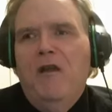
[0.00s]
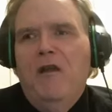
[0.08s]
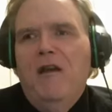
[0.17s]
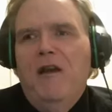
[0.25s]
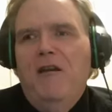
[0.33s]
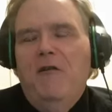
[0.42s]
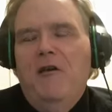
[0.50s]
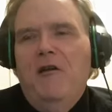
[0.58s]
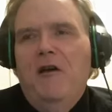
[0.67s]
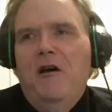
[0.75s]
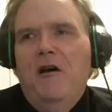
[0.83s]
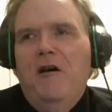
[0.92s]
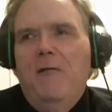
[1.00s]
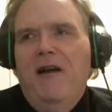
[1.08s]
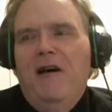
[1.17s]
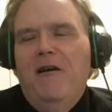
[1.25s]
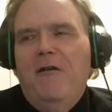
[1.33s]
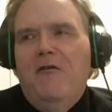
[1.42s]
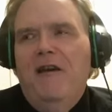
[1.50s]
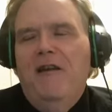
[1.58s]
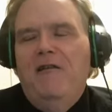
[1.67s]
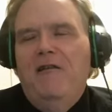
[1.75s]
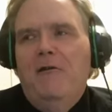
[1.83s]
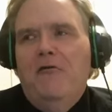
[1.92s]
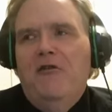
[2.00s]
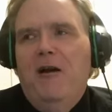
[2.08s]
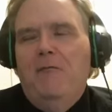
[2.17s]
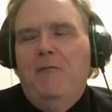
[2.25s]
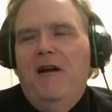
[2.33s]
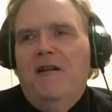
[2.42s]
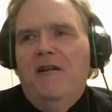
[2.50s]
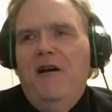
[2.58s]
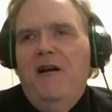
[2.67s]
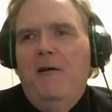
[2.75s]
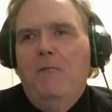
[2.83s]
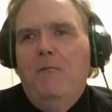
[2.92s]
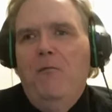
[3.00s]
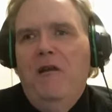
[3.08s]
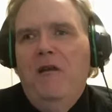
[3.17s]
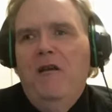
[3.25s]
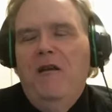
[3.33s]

And then Alex at NitoShop.com.